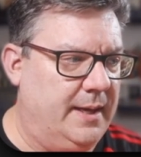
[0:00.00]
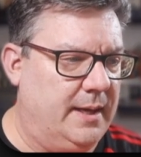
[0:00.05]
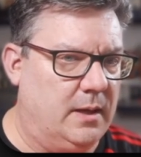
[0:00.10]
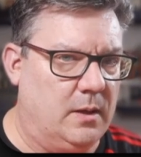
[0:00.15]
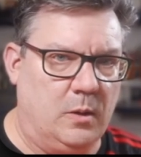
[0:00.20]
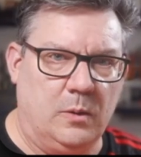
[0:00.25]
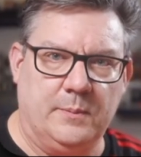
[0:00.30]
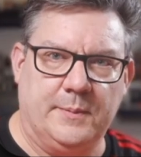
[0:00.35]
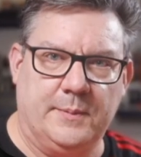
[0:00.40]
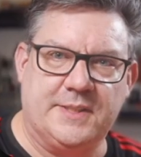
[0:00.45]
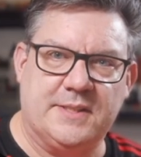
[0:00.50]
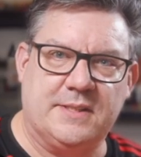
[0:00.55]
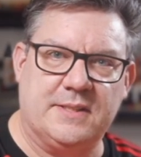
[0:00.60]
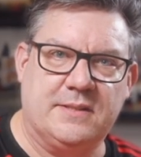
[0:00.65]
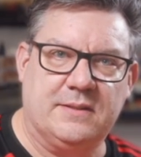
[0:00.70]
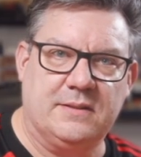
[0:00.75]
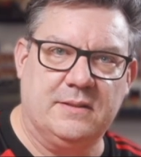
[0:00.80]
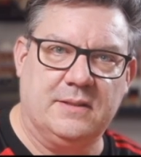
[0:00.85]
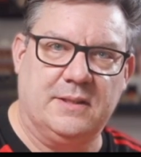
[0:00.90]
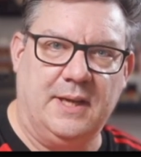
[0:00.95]
Home
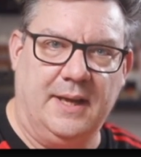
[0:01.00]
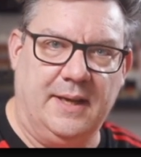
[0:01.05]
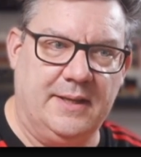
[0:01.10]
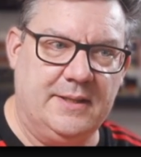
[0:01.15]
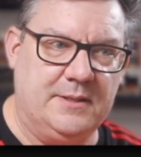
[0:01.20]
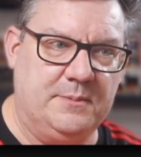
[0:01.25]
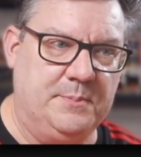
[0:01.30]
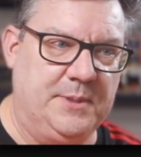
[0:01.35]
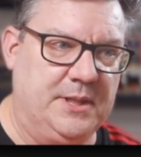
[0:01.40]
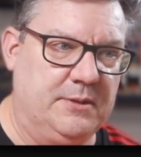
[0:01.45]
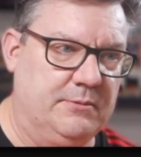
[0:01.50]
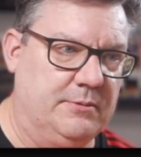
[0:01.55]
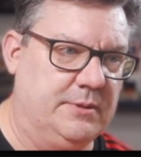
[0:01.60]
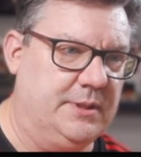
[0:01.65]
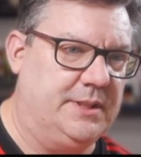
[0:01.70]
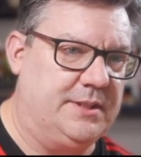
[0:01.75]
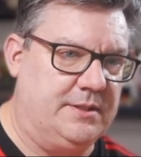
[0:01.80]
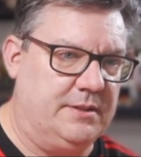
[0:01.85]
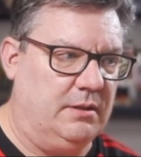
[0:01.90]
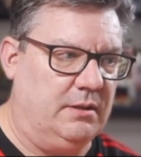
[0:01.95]
Assistant has been
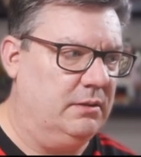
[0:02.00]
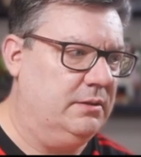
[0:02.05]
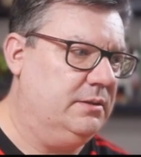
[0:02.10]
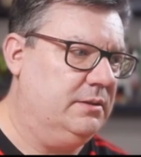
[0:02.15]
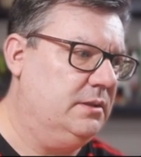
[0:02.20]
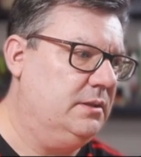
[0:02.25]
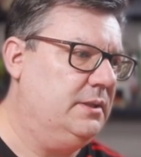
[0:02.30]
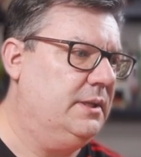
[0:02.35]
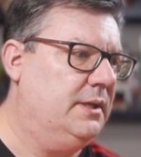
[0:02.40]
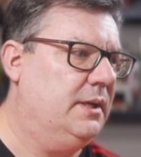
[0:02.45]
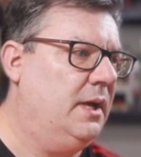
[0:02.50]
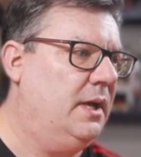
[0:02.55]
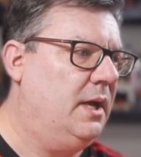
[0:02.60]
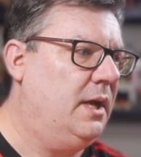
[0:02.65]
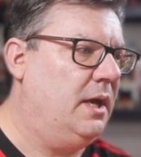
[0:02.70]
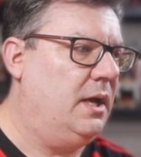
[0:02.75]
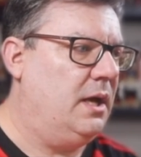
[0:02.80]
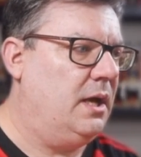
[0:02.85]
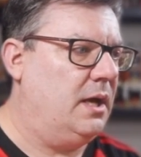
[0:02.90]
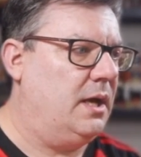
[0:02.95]
restarted.
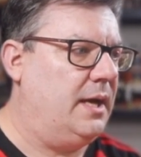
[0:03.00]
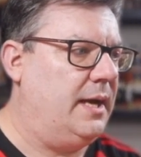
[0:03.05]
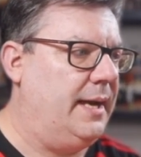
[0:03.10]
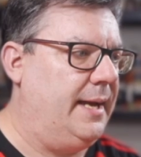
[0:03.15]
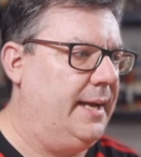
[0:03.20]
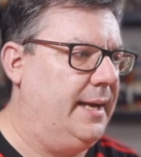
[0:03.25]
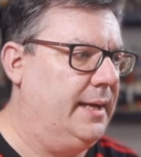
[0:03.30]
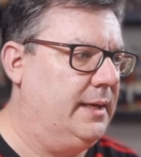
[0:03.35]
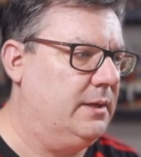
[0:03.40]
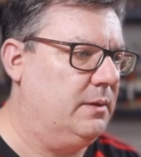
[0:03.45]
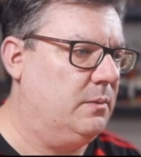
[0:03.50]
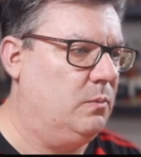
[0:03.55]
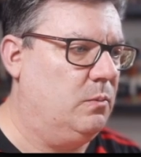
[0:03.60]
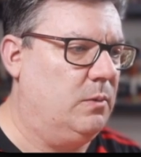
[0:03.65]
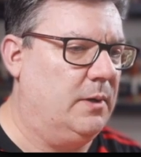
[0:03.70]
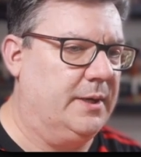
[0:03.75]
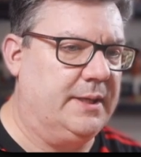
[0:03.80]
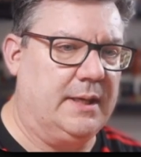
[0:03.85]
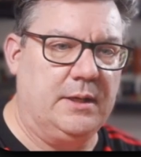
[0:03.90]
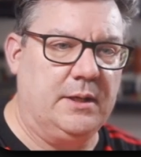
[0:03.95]
And
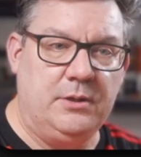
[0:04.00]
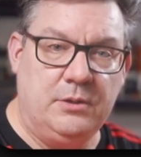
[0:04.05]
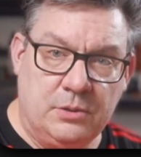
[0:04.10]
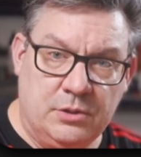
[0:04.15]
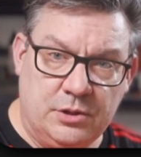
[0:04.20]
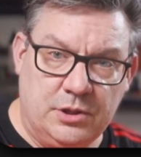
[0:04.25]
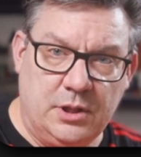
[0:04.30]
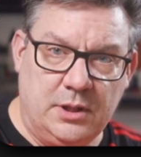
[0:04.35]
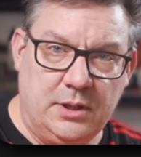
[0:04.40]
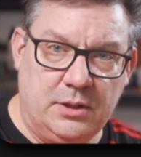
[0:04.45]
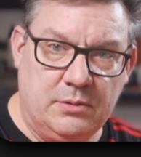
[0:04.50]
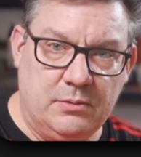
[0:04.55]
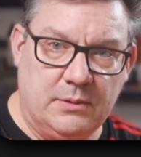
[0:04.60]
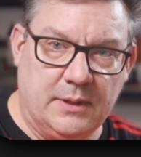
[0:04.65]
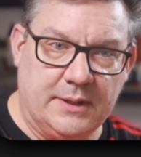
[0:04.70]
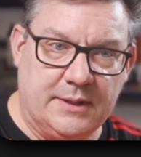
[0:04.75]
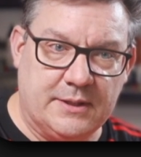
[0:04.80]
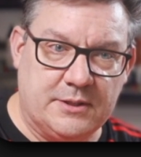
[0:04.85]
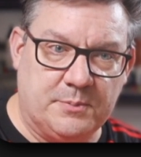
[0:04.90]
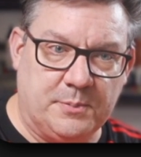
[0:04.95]
what I usually do
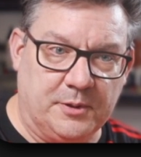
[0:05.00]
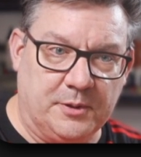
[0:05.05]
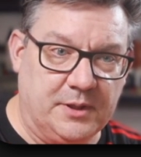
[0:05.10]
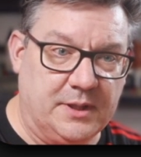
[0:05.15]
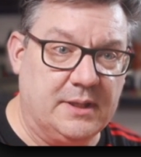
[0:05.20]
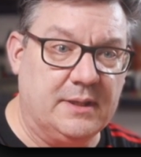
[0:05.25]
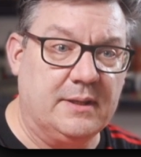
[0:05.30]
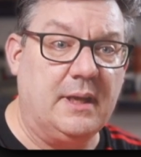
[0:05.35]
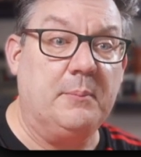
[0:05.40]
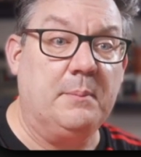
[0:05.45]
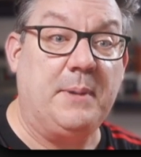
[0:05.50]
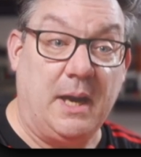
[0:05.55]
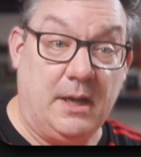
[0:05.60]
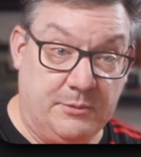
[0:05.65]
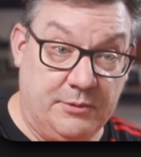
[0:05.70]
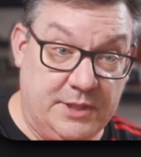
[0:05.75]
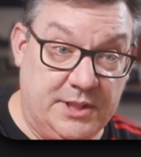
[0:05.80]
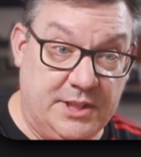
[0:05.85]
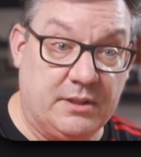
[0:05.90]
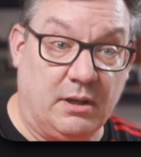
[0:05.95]
at this point in time, I
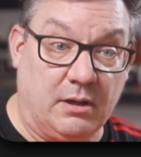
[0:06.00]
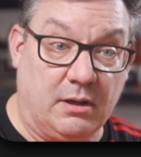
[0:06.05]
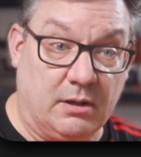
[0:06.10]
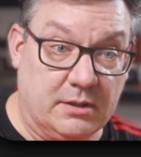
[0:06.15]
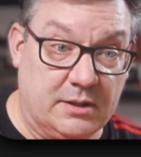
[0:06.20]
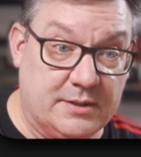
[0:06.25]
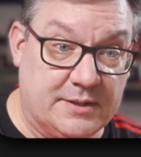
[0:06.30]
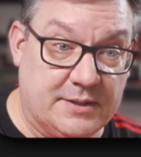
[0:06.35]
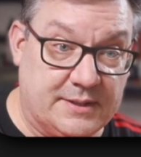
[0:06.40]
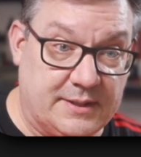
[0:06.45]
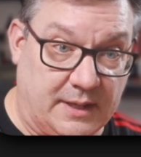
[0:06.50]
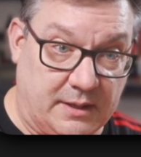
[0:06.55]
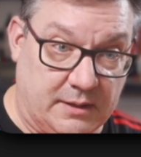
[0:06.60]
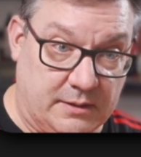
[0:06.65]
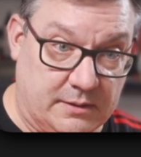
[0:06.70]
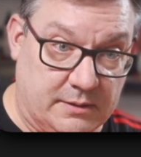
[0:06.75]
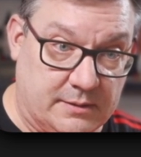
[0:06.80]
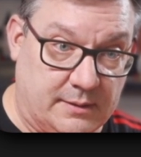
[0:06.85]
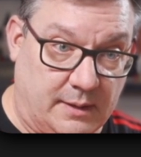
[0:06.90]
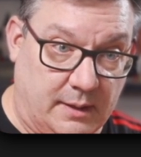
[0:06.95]
restart a
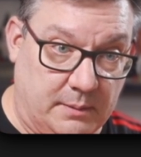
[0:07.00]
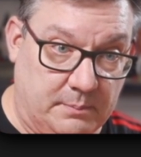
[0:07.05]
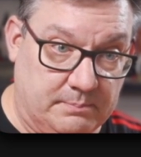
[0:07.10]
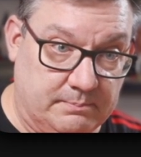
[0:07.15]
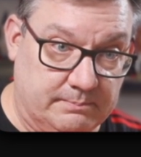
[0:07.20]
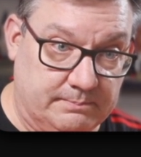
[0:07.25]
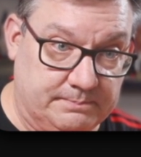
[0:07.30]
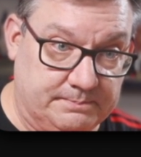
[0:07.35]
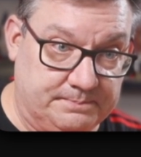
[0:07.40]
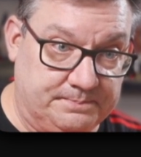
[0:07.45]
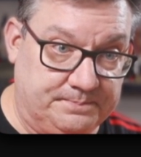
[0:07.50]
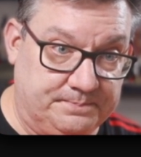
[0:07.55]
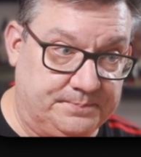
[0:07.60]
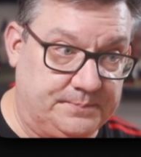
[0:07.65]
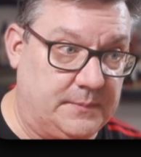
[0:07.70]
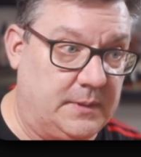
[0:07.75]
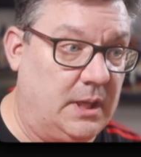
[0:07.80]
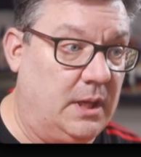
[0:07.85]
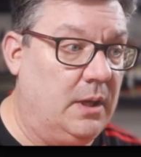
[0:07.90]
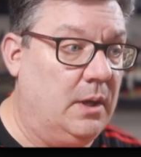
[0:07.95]
second time.
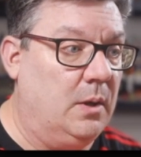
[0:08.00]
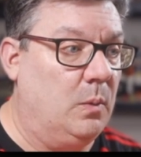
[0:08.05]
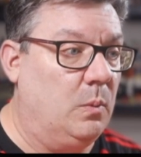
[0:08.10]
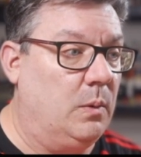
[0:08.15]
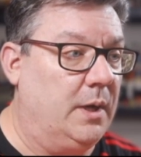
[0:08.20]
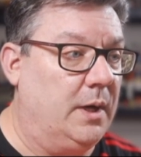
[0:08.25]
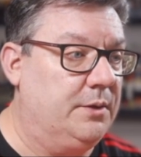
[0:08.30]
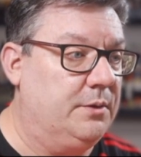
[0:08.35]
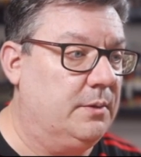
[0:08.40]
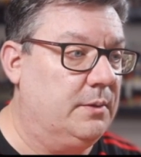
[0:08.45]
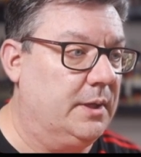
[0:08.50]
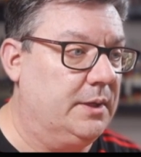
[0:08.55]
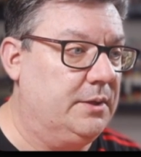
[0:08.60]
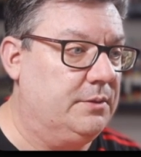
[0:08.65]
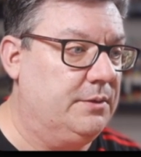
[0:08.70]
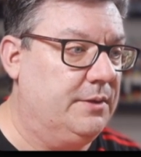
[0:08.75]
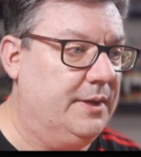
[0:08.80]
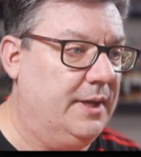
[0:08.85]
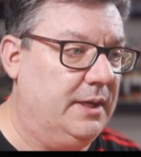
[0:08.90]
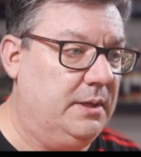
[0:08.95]
Why do I
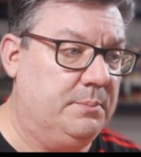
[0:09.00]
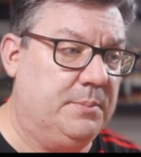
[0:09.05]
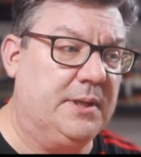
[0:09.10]
do that?